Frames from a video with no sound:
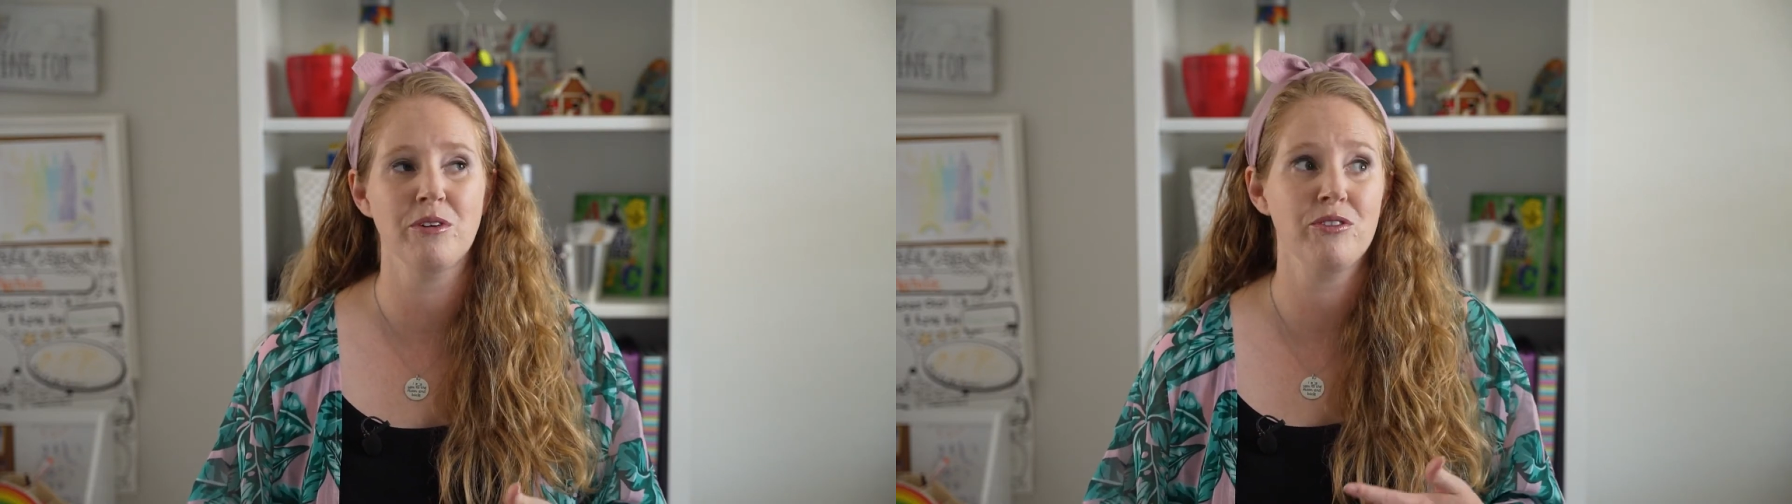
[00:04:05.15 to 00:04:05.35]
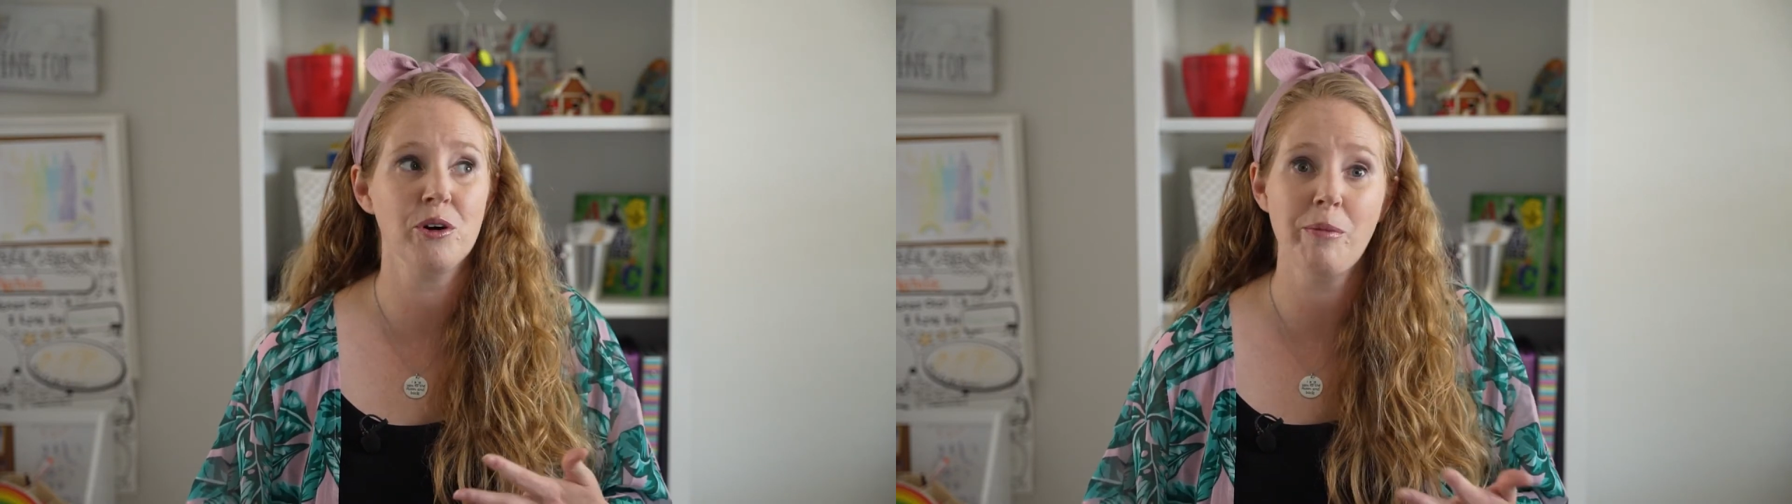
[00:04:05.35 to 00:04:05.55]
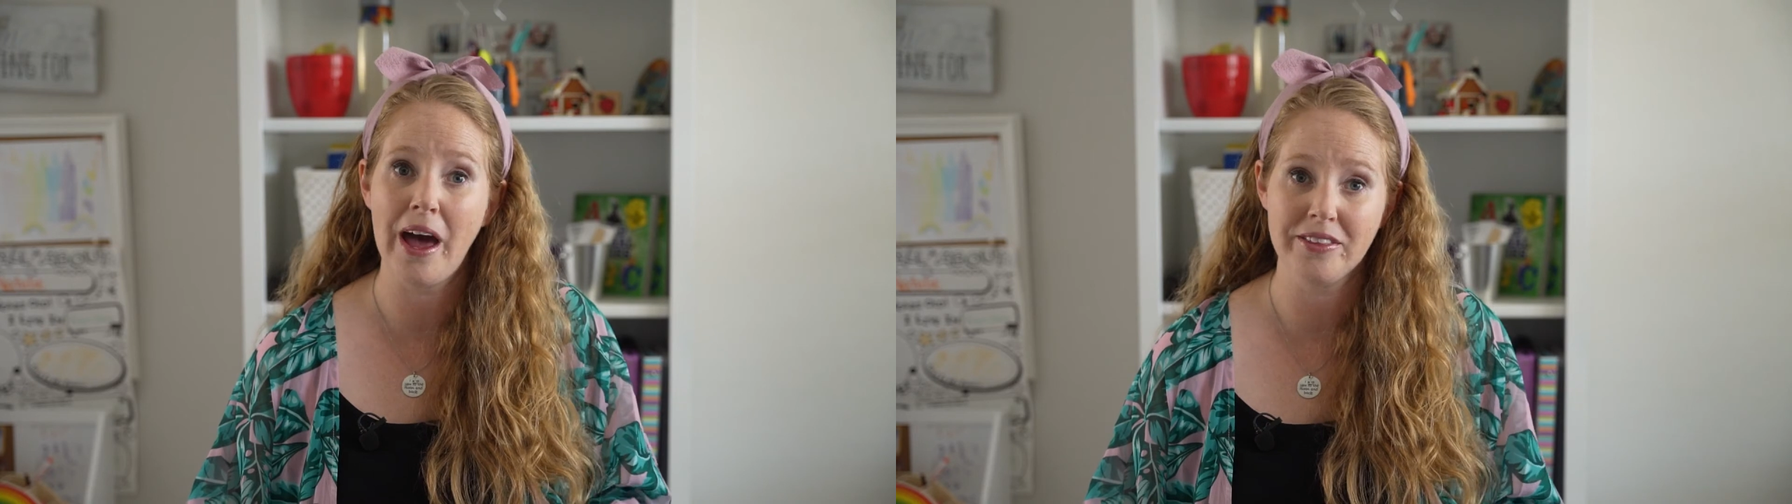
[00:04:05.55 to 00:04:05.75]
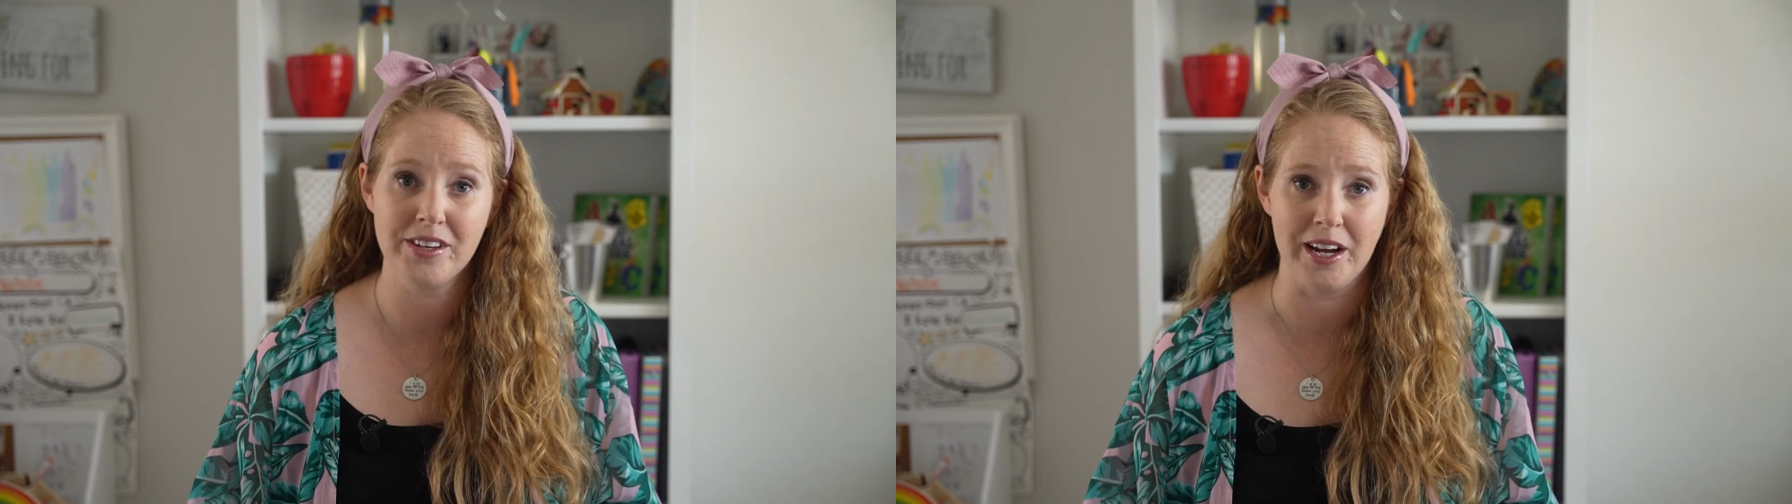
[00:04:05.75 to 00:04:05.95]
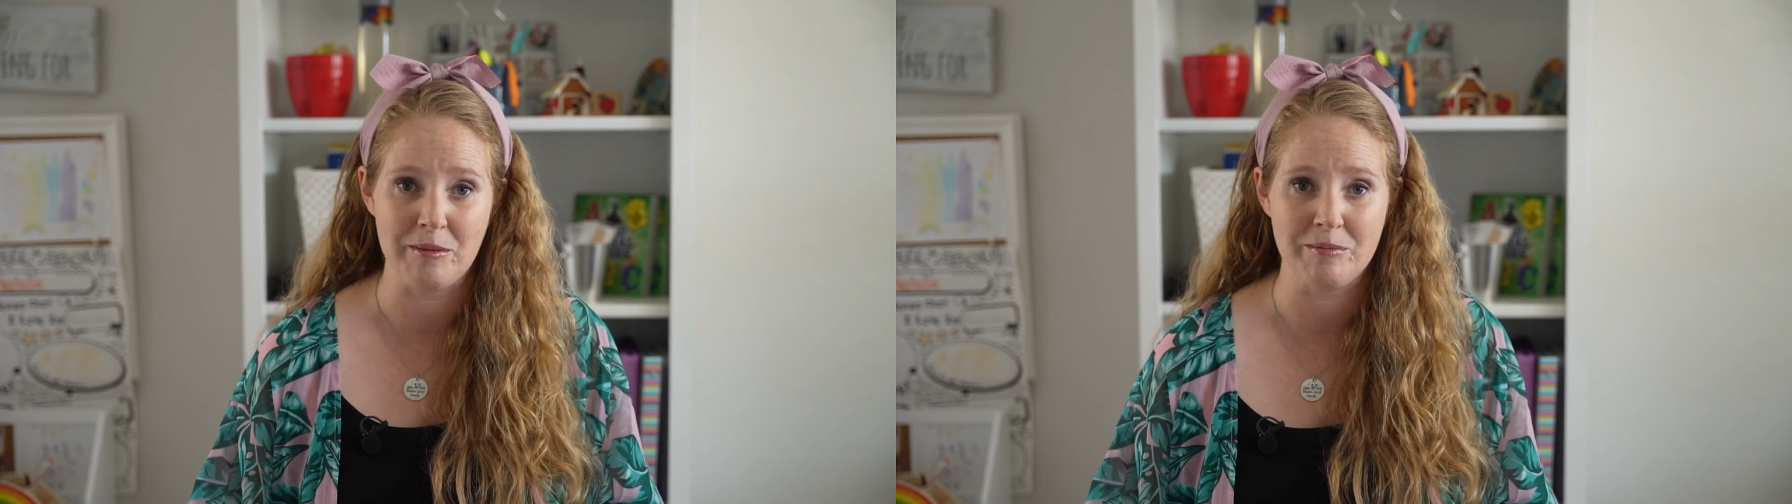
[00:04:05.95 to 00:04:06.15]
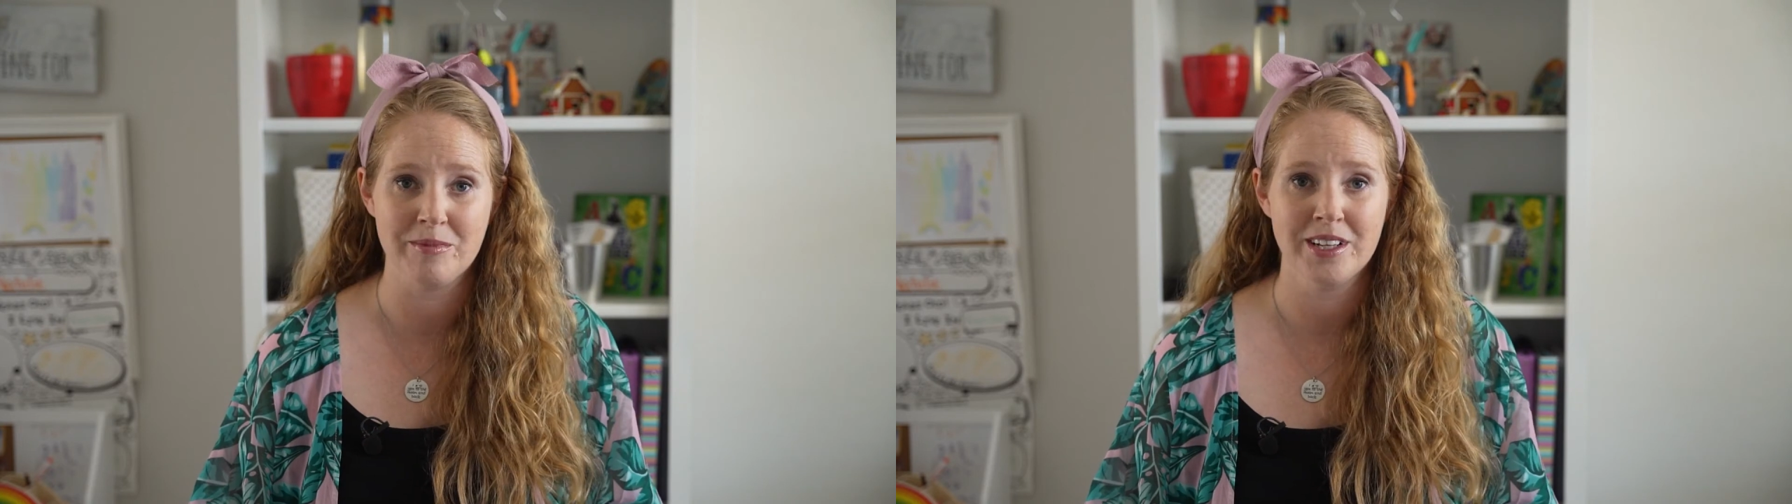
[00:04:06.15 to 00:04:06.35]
before bath time.